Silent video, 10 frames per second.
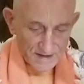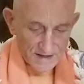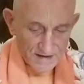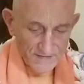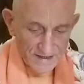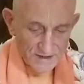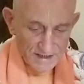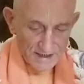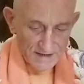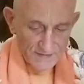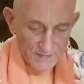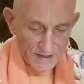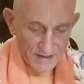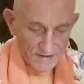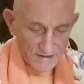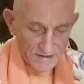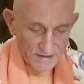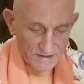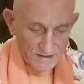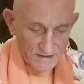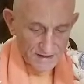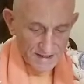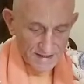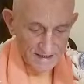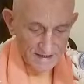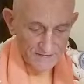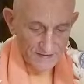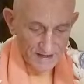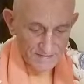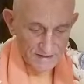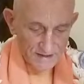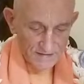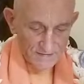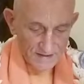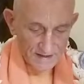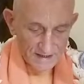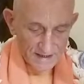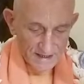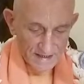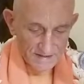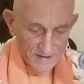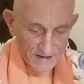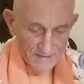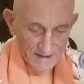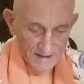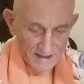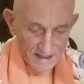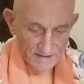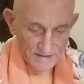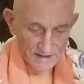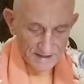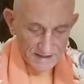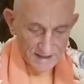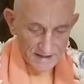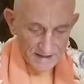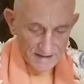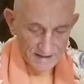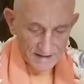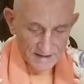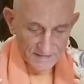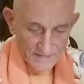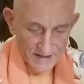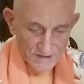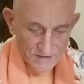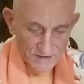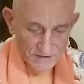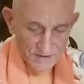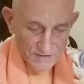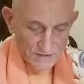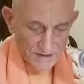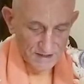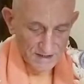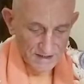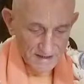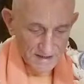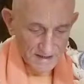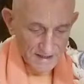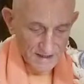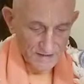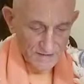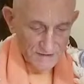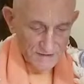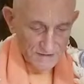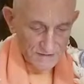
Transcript: Eventually, if a person could not identify himself as a Brahmana, Kshatriya, Vaishya or Sudra, he used